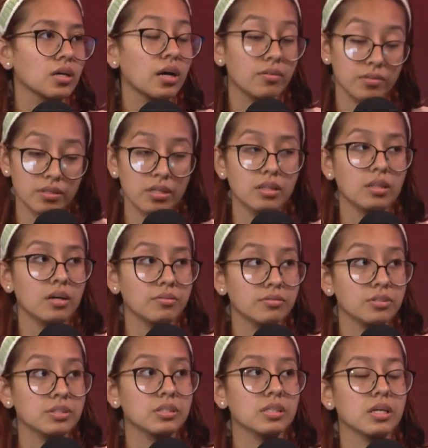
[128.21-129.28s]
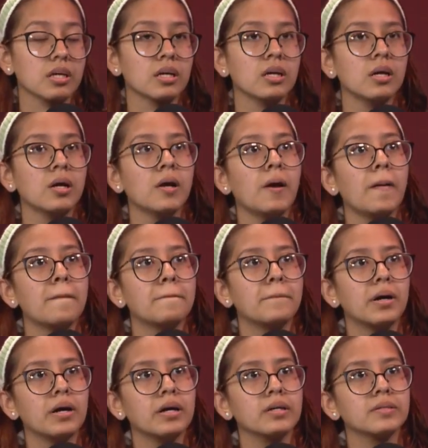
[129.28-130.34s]
I really love to sing.
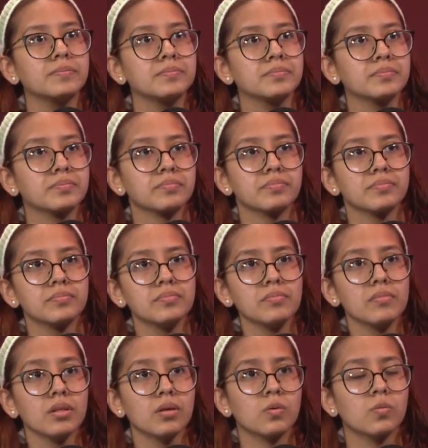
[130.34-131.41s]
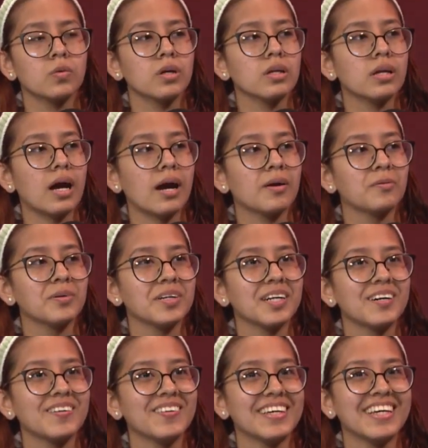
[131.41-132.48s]
But when I would
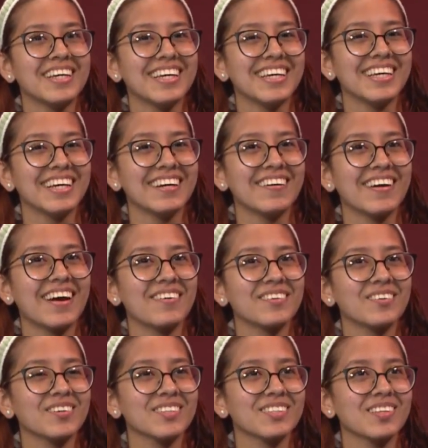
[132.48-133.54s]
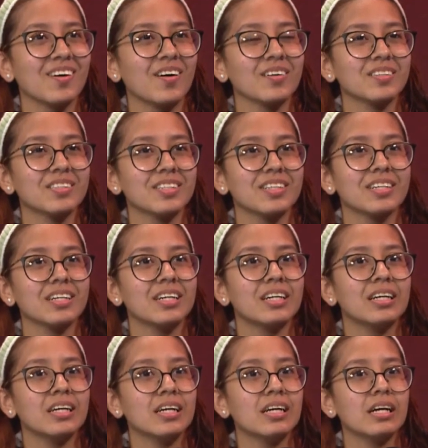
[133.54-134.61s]
um when I would go to the altar
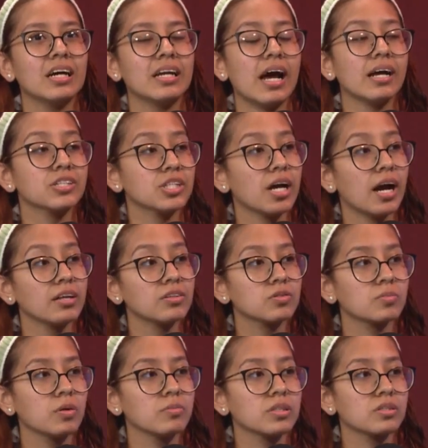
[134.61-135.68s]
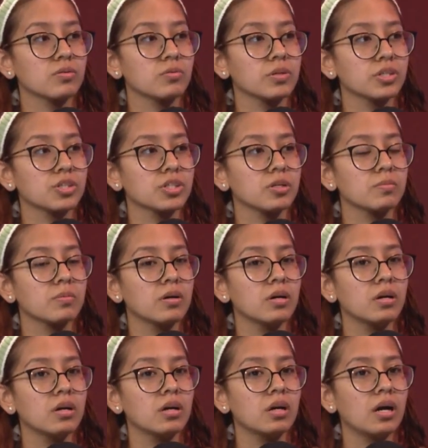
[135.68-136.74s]
and I actually had those moments of worship,
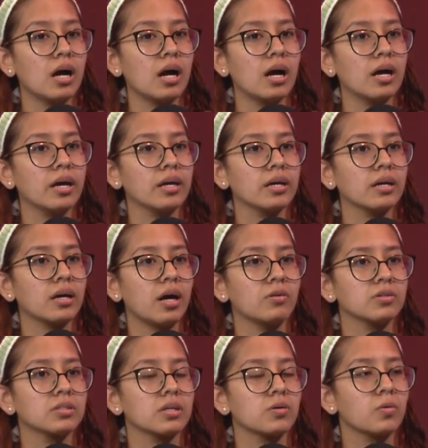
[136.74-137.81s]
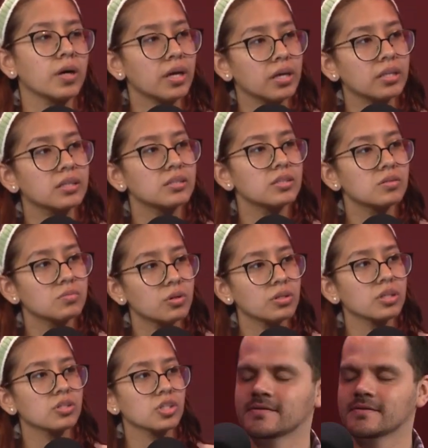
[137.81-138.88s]
I I was like, wait, this is
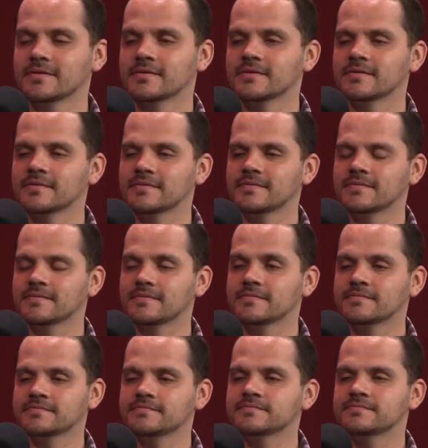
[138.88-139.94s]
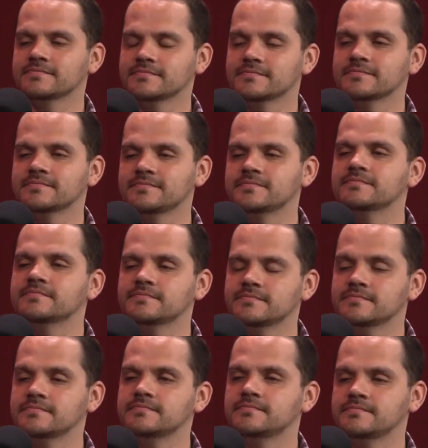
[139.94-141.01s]
more than just singing. This is actually like feeling
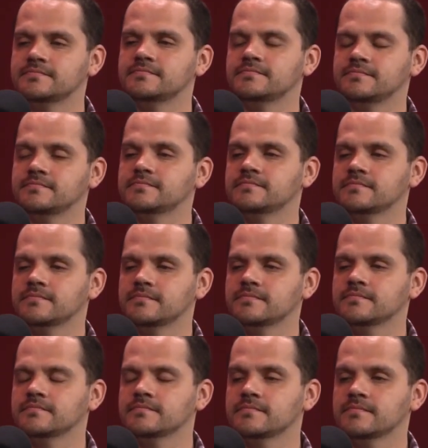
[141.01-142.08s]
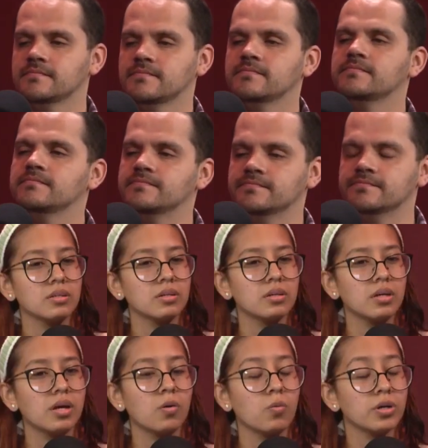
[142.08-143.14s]
the presence of God and mm.
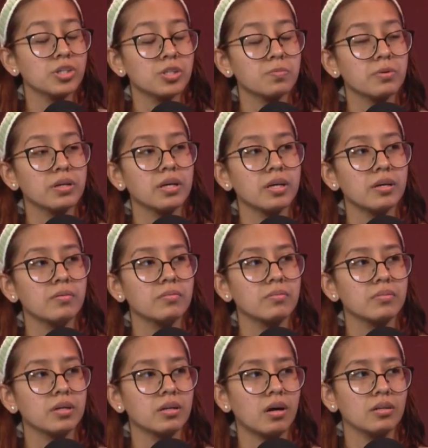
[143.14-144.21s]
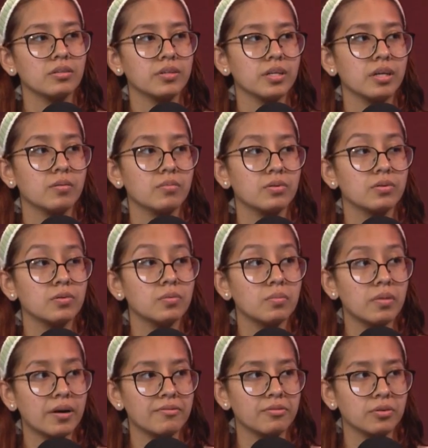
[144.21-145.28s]
and worshiping him and honoring him
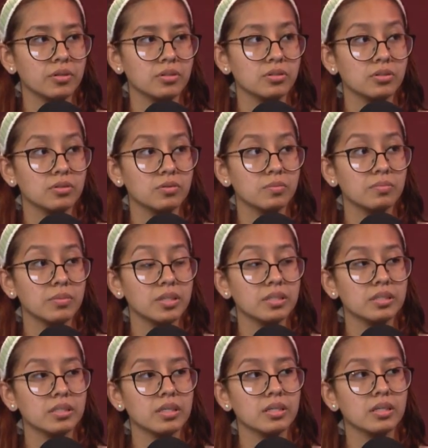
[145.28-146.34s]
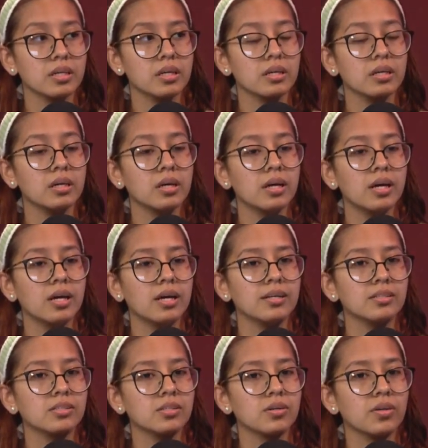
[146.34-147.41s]
through my voice, through me singing.
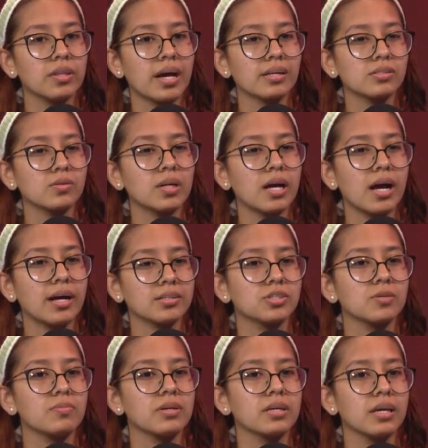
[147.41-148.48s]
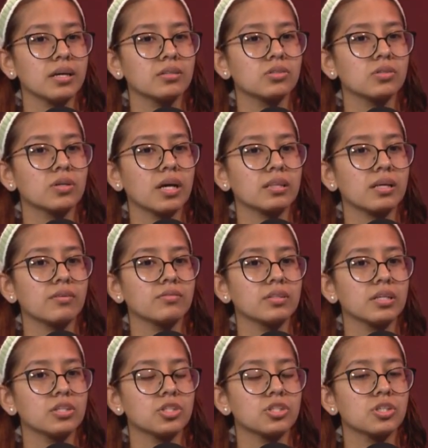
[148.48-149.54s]
And so that's when I actually began to get that
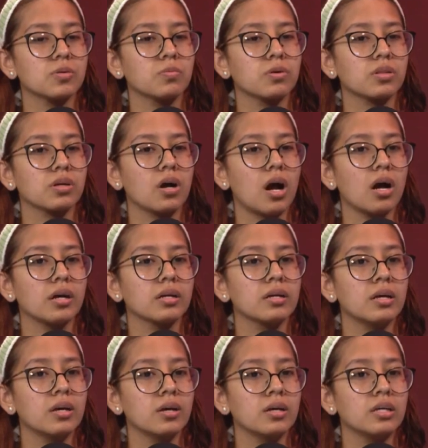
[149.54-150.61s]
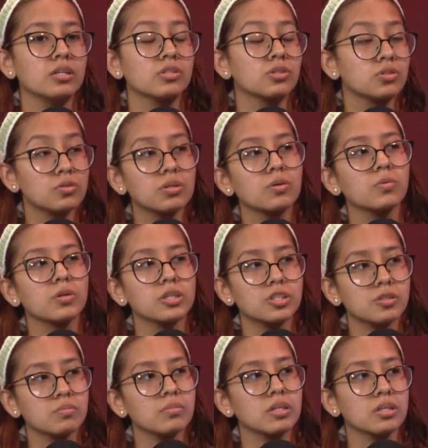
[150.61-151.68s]
relationship with God is through the
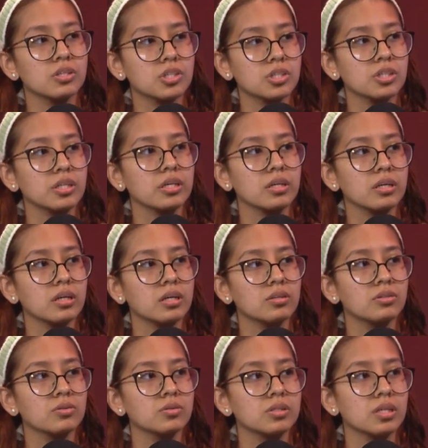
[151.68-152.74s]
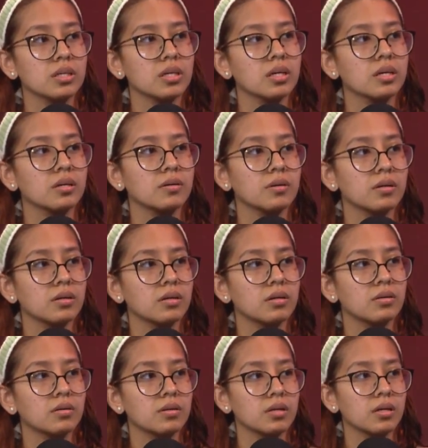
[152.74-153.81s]
worship ministry and through singing.
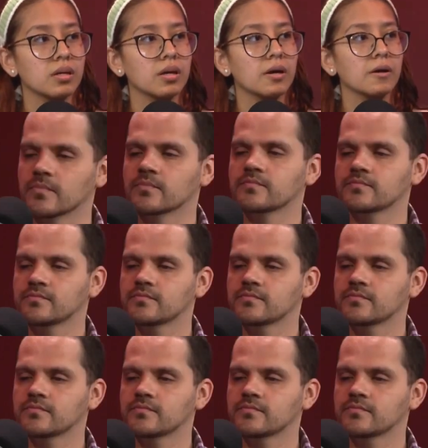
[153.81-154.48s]
Hmm. Yeah.